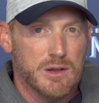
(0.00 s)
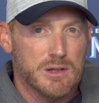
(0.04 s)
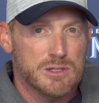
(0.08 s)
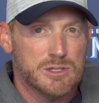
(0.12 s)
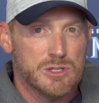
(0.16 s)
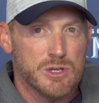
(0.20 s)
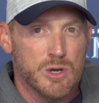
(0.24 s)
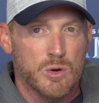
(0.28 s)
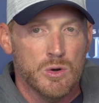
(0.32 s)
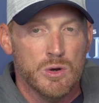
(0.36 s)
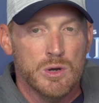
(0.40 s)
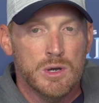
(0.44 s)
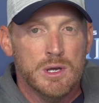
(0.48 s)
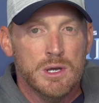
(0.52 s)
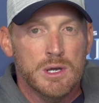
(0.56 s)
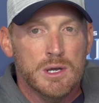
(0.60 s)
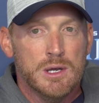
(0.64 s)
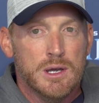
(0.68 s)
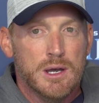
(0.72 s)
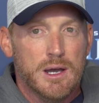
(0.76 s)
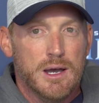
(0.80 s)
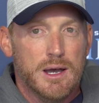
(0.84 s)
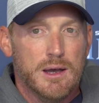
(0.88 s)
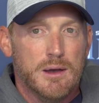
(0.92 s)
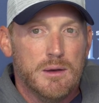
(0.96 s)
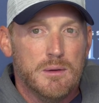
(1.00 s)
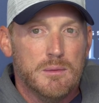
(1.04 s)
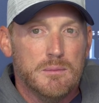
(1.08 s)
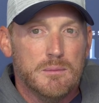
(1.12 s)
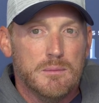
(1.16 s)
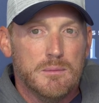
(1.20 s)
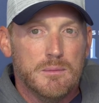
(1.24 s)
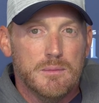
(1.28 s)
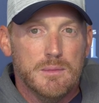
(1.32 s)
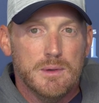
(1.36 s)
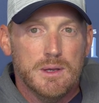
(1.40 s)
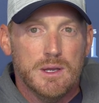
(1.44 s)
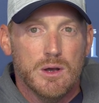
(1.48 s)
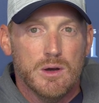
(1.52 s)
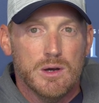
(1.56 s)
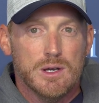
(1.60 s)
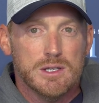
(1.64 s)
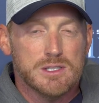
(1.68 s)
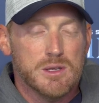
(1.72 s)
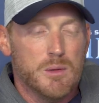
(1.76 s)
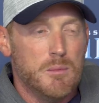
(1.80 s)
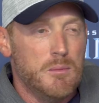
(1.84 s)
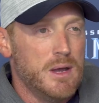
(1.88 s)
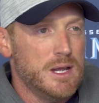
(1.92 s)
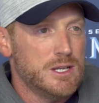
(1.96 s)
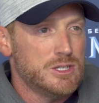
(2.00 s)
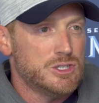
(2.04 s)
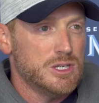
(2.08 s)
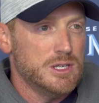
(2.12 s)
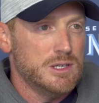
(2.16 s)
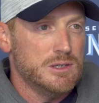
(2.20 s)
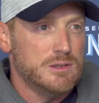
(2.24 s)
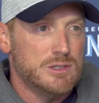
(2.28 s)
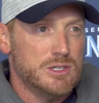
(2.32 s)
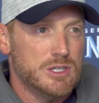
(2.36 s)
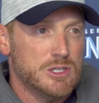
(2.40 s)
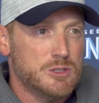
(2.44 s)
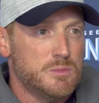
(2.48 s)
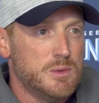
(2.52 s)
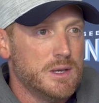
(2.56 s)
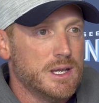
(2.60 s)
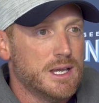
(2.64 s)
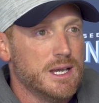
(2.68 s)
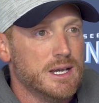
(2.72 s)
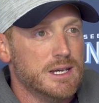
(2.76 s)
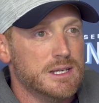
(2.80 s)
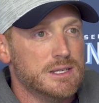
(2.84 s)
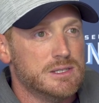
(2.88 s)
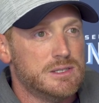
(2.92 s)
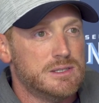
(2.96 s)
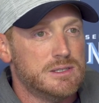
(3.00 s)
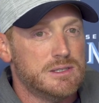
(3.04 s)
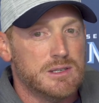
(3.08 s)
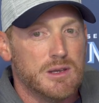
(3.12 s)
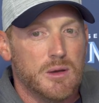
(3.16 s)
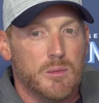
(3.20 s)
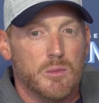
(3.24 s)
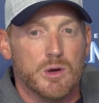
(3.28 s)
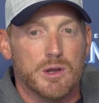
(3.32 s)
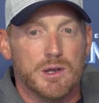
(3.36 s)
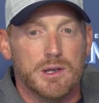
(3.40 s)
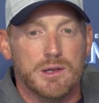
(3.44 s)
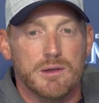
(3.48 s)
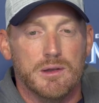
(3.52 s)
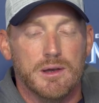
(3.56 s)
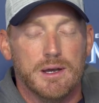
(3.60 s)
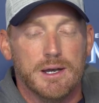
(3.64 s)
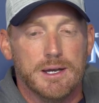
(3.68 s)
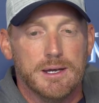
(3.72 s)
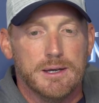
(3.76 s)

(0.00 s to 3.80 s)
And so, you know, as I mentioned, just because someone,